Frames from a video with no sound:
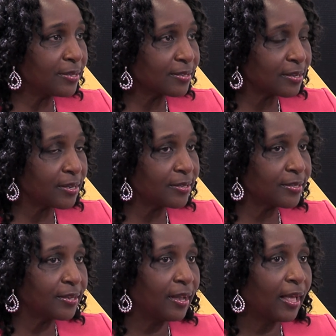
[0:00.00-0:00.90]

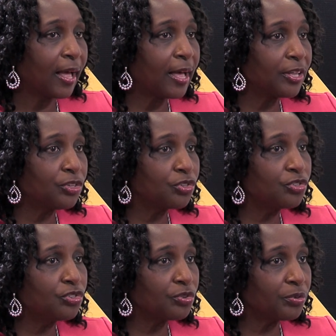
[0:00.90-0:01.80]
discussed,
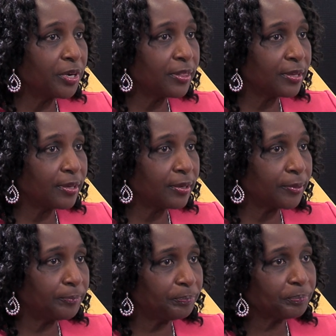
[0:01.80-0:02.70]
and during the